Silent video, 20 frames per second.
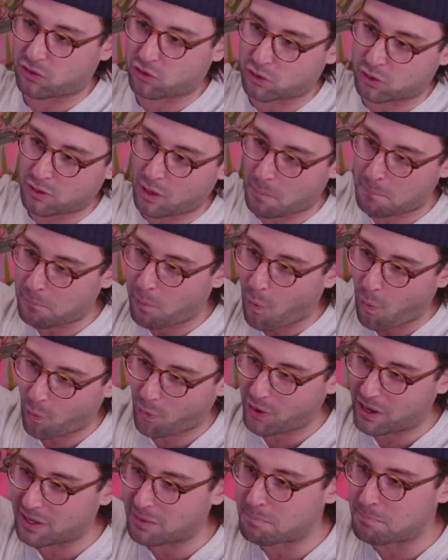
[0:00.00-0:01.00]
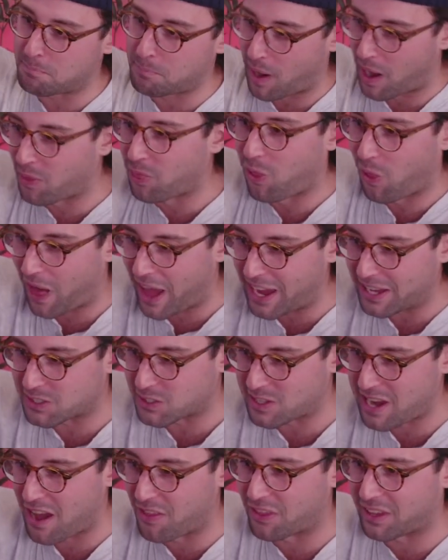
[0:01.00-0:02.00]
And they're pouring Bud
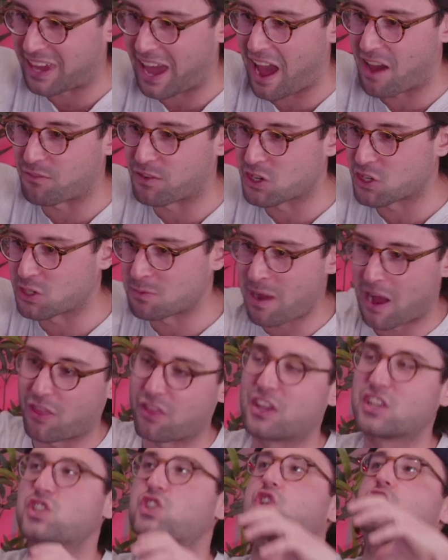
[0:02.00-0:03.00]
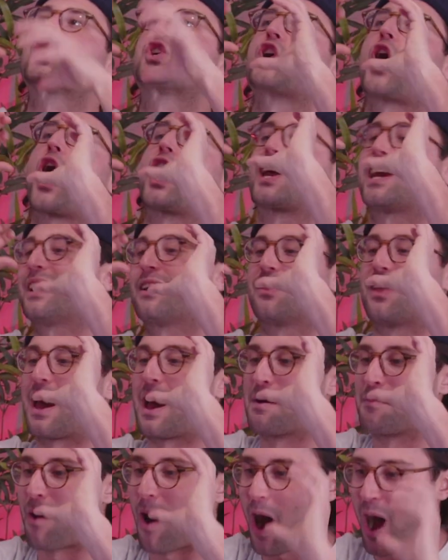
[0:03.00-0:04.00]
Lights down the catfish's mouth and then chugging
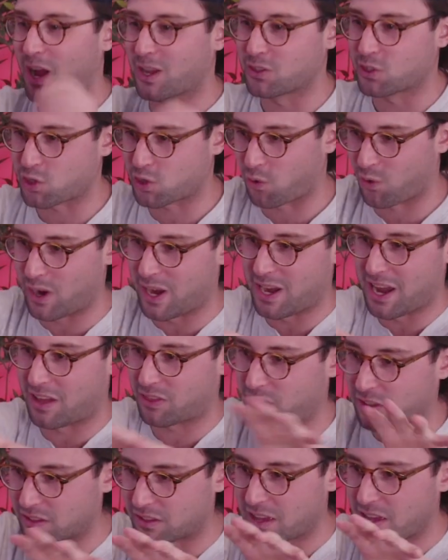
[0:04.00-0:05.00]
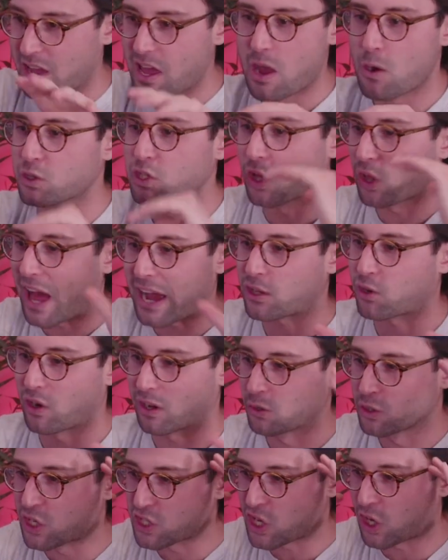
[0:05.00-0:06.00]
them on screen at the. It was
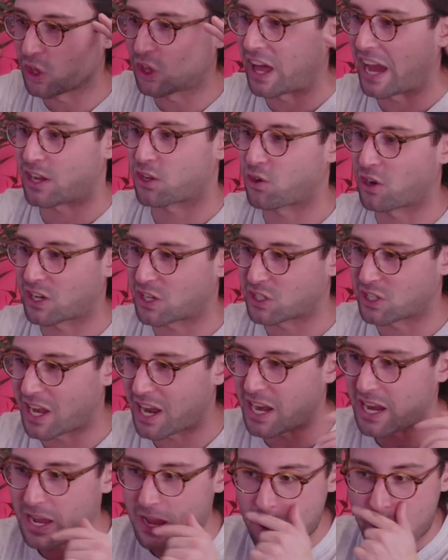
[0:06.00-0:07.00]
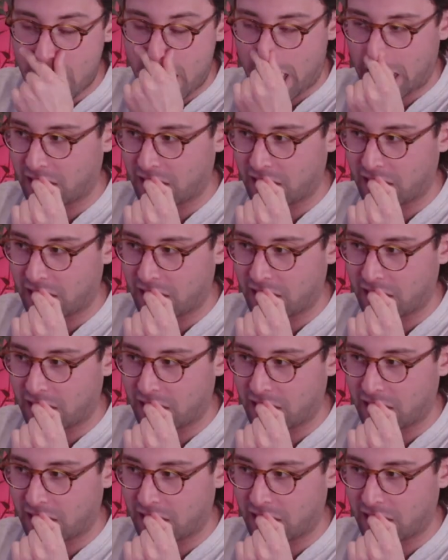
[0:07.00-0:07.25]
electric. It was just electric city.